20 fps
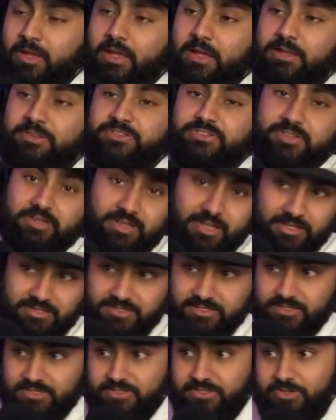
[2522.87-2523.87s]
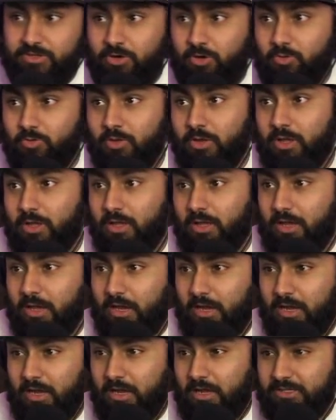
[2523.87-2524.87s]
and sitting at 6-0.
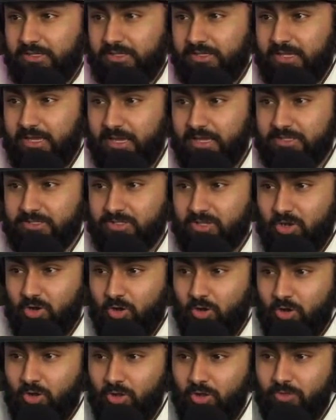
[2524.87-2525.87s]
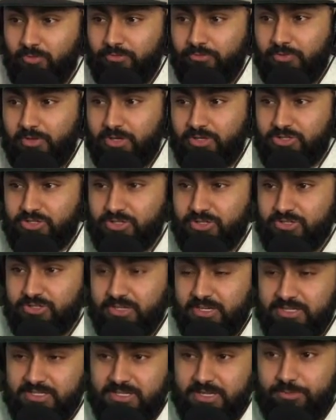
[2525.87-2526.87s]
He has all finishes
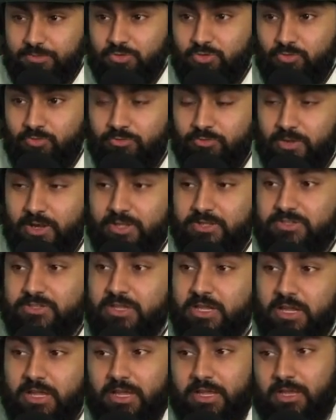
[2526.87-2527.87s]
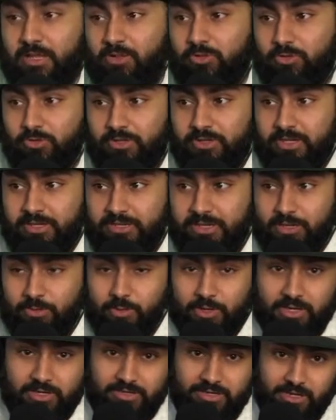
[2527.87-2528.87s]
except two fights, including that Dana
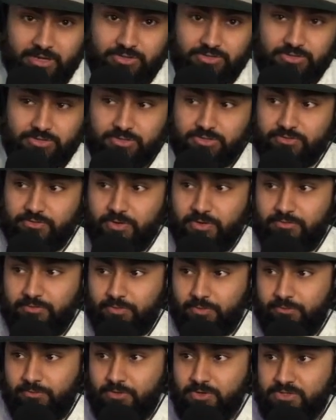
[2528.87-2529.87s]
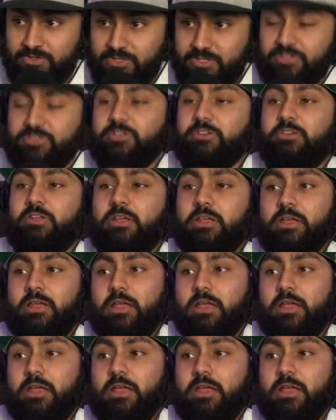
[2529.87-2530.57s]
White Contender Series fight from the first season.